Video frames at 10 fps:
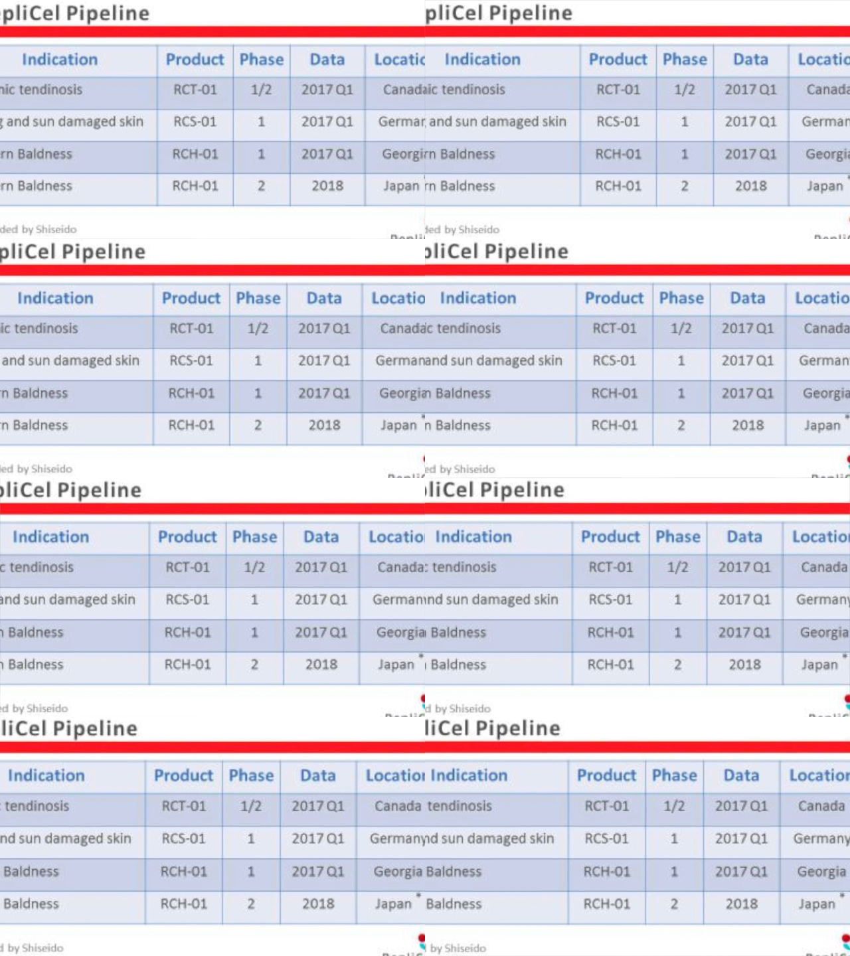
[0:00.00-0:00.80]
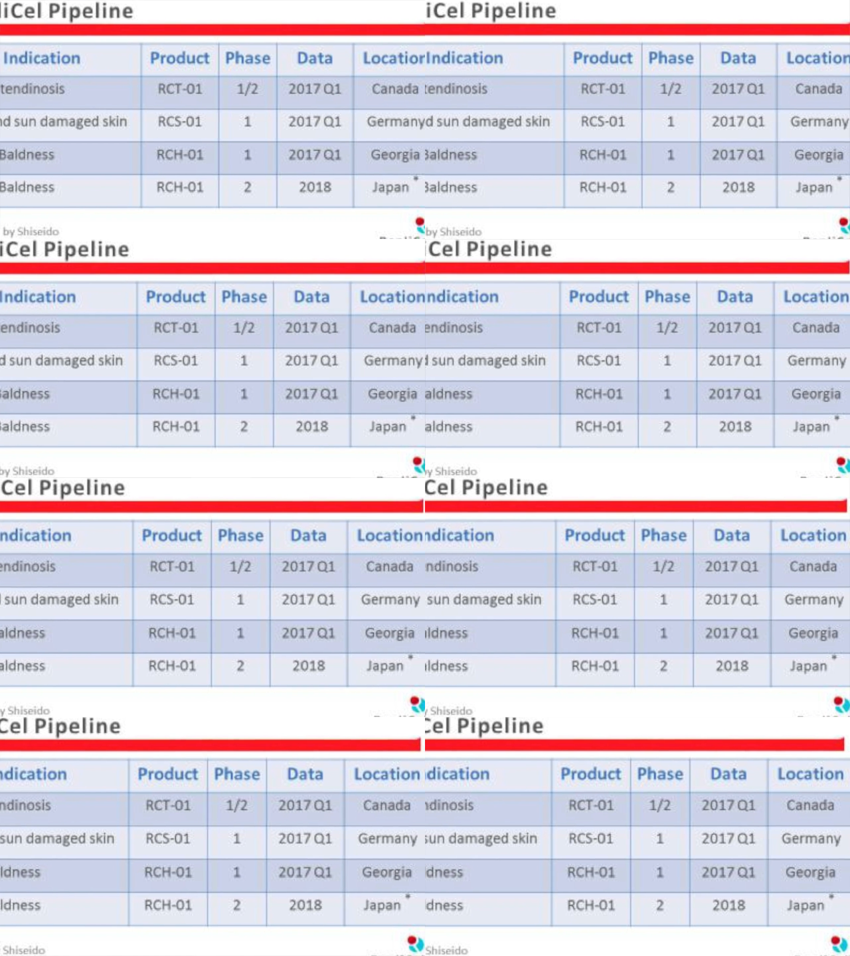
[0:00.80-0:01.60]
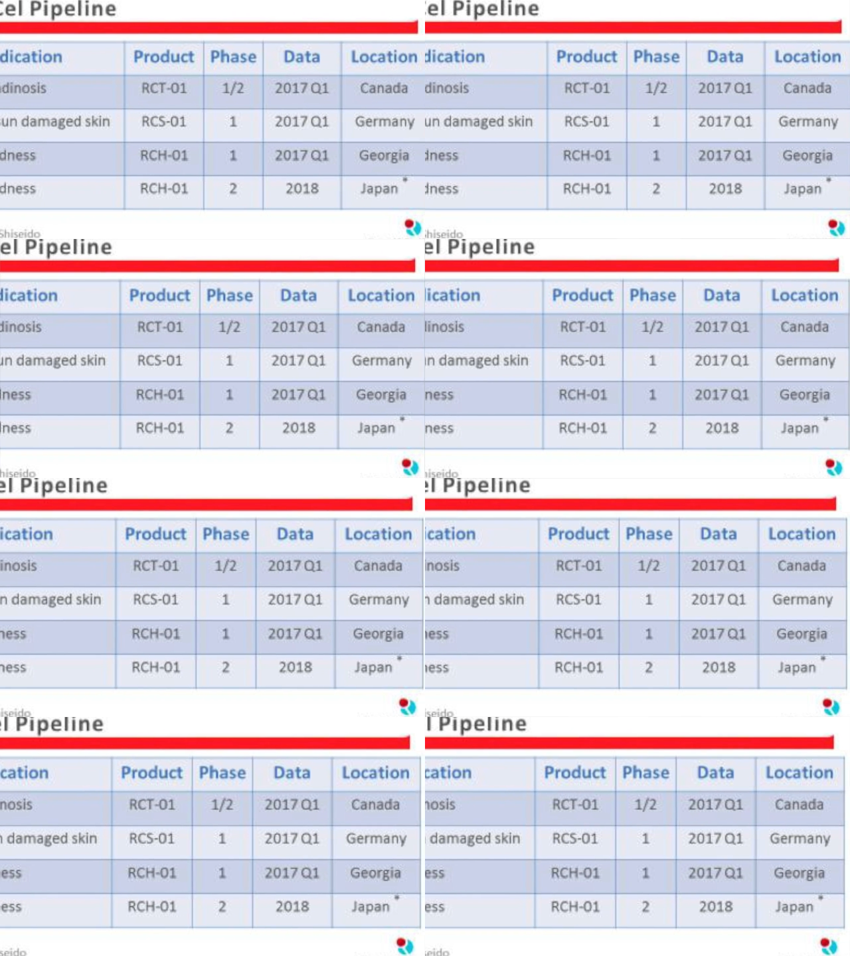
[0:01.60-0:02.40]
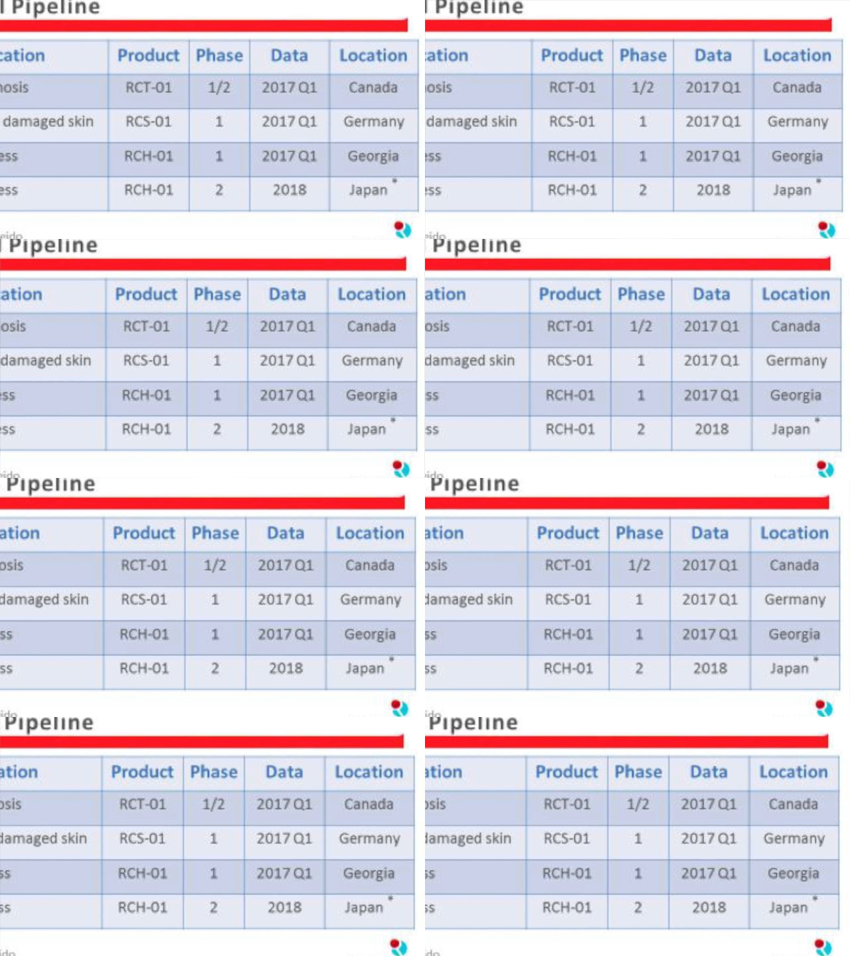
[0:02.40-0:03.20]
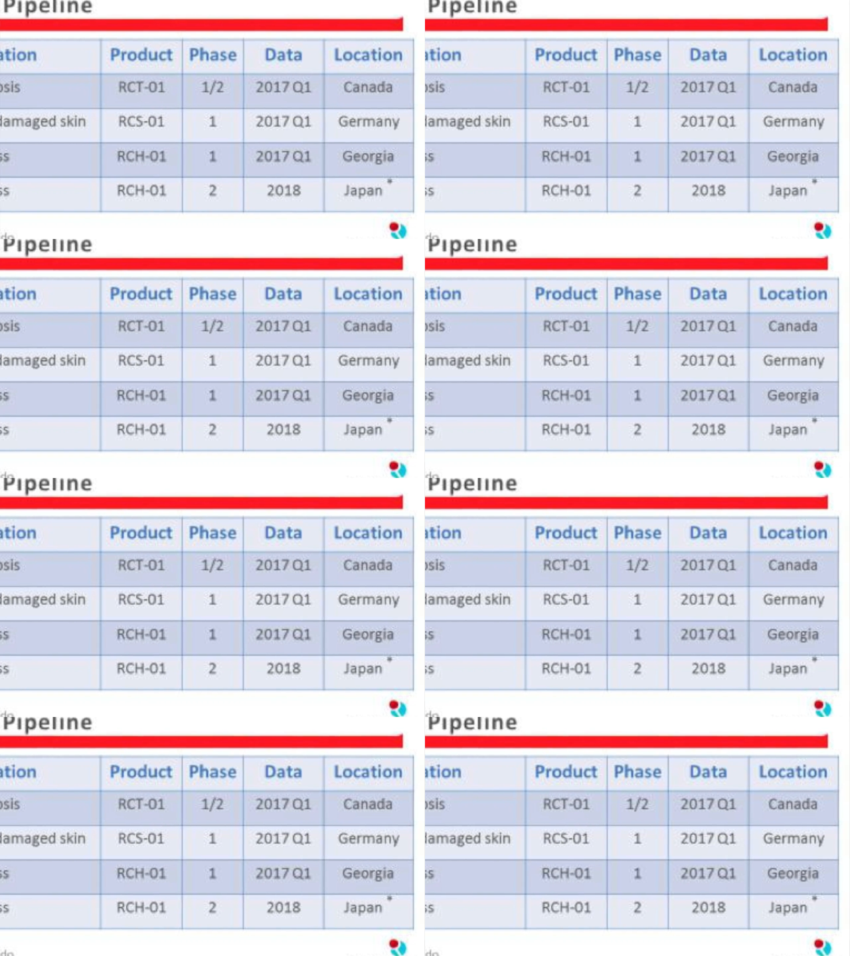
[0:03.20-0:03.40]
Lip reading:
Nobody's mouth can be seen.